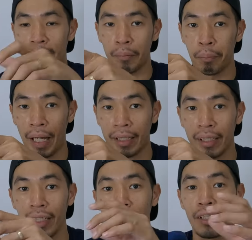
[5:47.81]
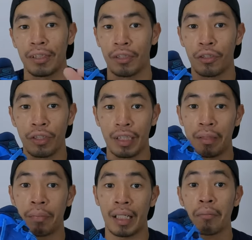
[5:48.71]
the back here, the shoes
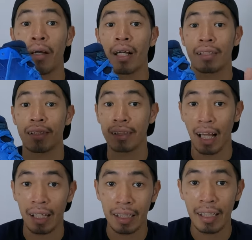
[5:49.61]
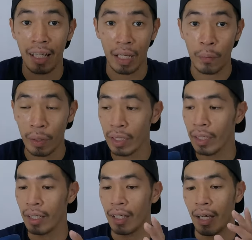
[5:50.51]
become slightly
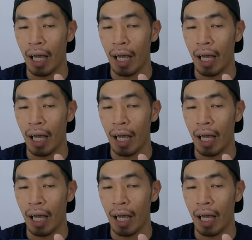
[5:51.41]
heavy.